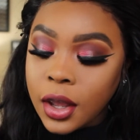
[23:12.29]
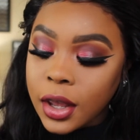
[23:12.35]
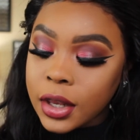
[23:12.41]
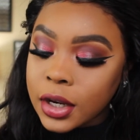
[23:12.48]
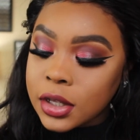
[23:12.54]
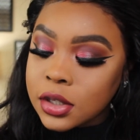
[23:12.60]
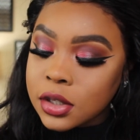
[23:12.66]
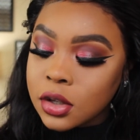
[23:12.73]

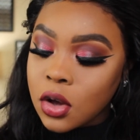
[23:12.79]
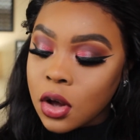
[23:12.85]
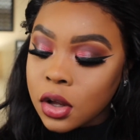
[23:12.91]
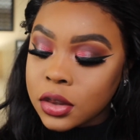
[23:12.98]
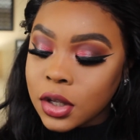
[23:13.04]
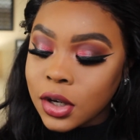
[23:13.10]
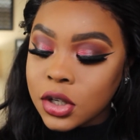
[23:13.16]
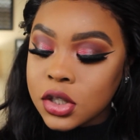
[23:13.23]
And it's
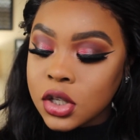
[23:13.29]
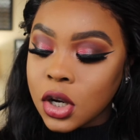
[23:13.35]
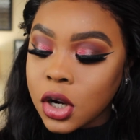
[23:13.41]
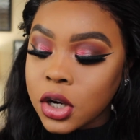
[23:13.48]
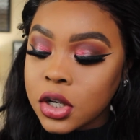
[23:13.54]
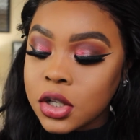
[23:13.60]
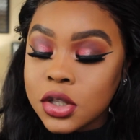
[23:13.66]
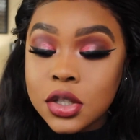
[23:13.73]
called their
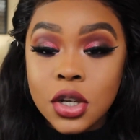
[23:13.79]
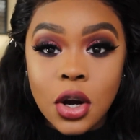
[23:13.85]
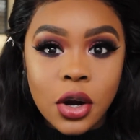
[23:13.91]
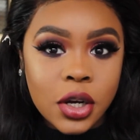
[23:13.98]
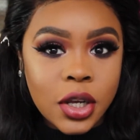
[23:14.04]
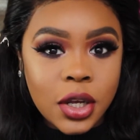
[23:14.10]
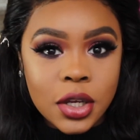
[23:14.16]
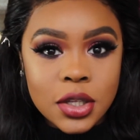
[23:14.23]

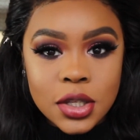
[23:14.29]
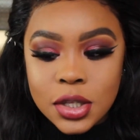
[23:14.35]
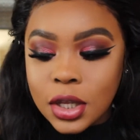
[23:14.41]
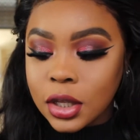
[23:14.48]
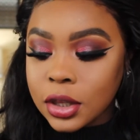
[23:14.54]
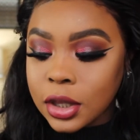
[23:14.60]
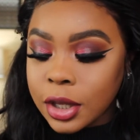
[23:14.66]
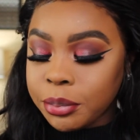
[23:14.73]

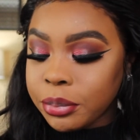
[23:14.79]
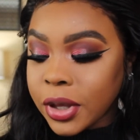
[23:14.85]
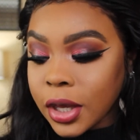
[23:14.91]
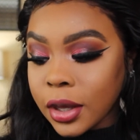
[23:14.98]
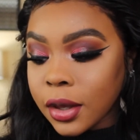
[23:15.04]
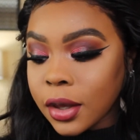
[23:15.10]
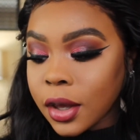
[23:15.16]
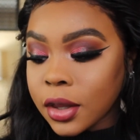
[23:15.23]
Tartiest Lip
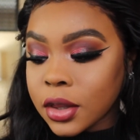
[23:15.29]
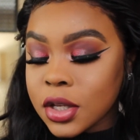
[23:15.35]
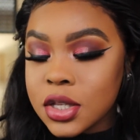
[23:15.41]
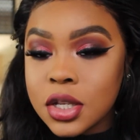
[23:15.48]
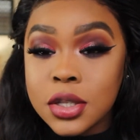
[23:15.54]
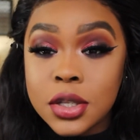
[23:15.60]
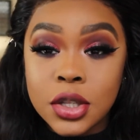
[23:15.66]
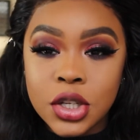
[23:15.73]
Paint. And
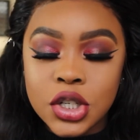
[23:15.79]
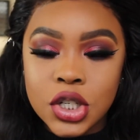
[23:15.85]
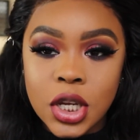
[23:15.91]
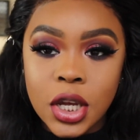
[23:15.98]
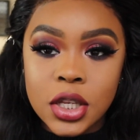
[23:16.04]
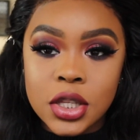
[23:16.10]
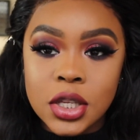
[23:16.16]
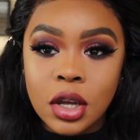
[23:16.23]
this is in the
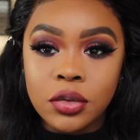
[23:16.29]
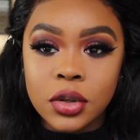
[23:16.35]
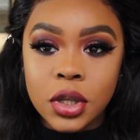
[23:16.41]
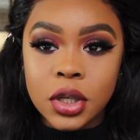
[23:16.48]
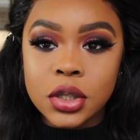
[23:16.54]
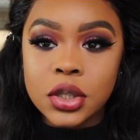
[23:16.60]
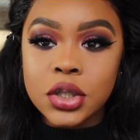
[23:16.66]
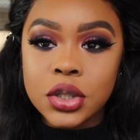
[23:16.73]
shade
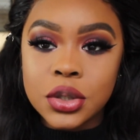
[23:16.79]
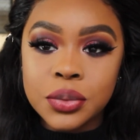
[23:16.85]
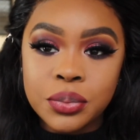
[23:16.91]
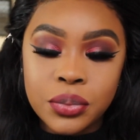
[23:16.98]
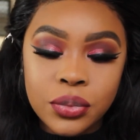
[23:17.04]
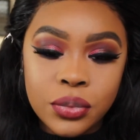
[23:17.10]
Devilish.